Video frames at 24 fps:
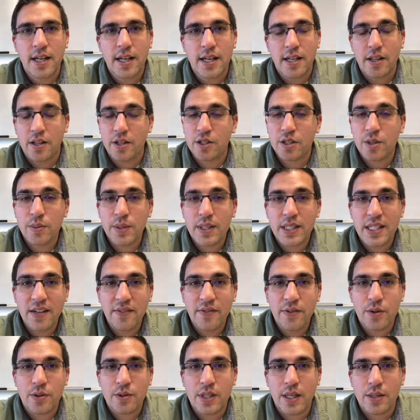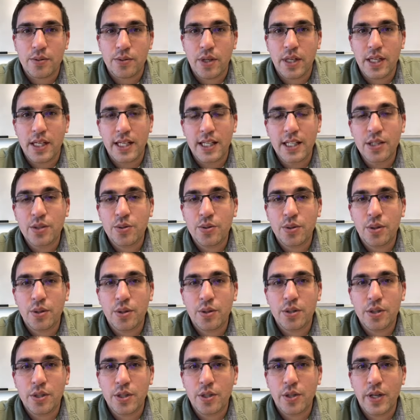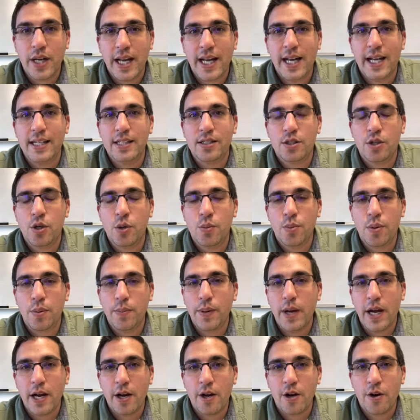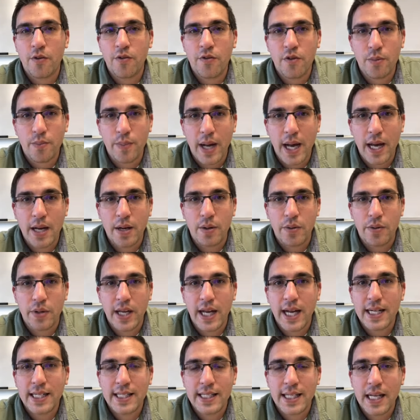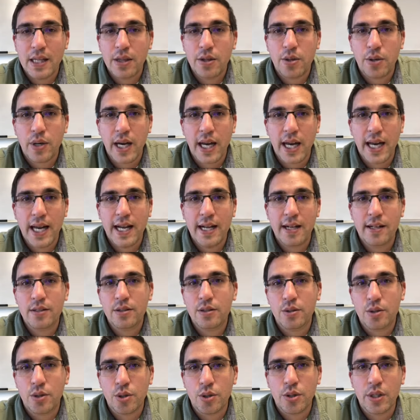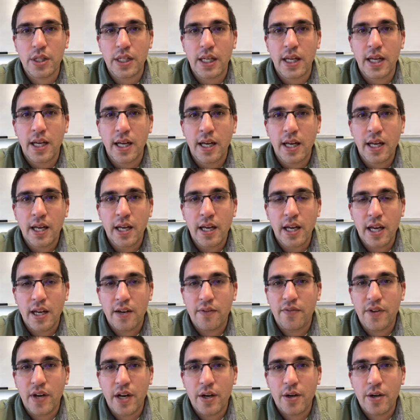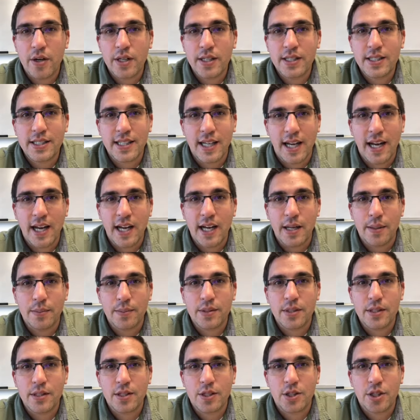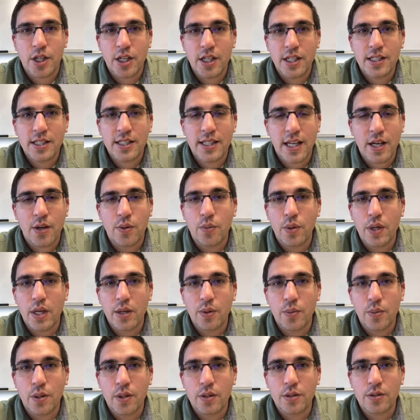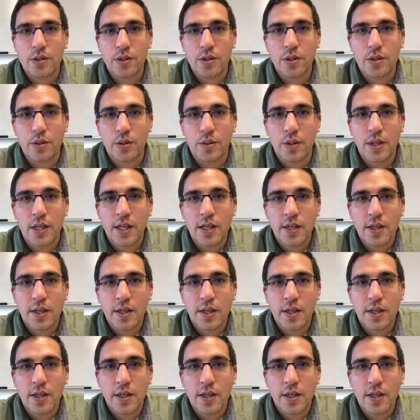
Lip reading: Now, there's going to be difficult times, right? Israel still had to prepare for battle. They had to get their hands dirty at various times, just like we will too.